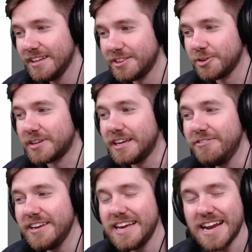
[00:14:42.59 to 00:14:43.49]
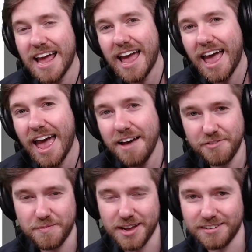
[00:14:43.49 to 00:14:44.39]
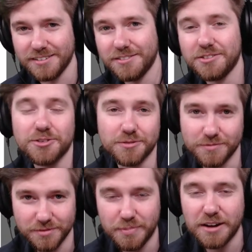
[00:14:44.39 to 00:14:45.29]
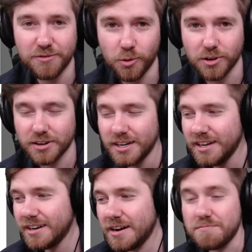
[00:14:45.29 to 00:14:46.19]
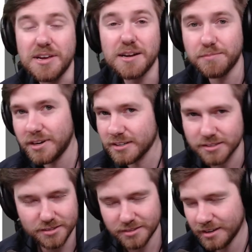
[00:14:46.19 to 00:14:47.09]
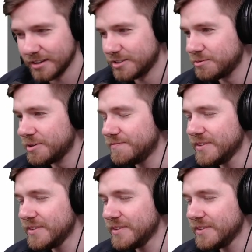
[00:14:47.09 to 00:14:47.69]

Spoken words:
They're giving it heavy pen, or pen 4. medium plus, as you will.